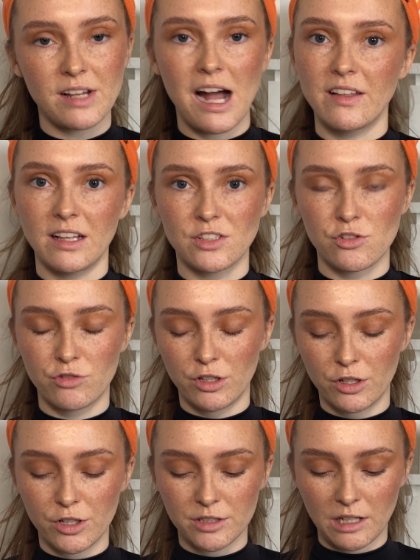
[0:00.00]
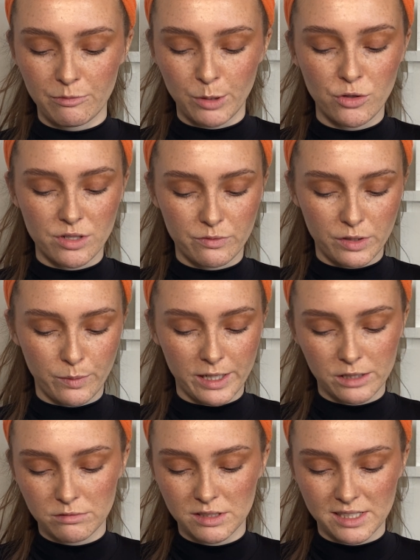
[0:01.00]
I think this is really good. I've been using it for a
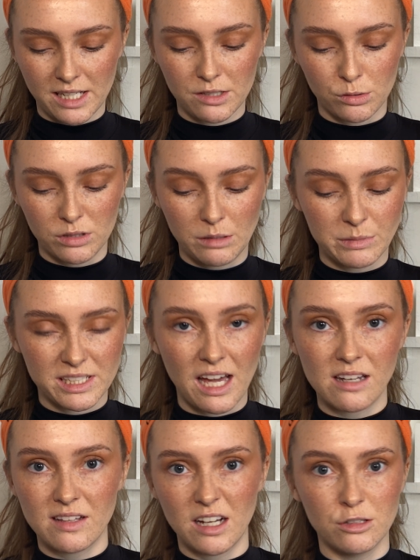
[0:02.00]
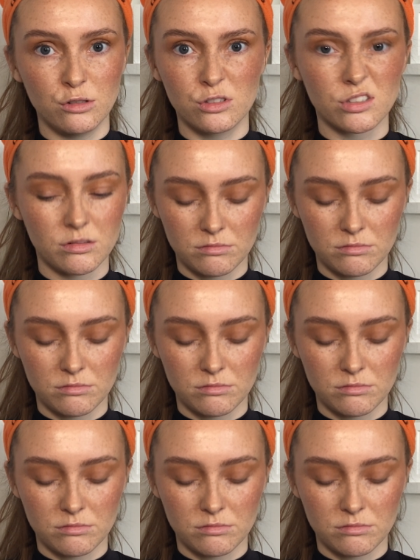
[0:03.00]
while. It's kind of the only mascara that I use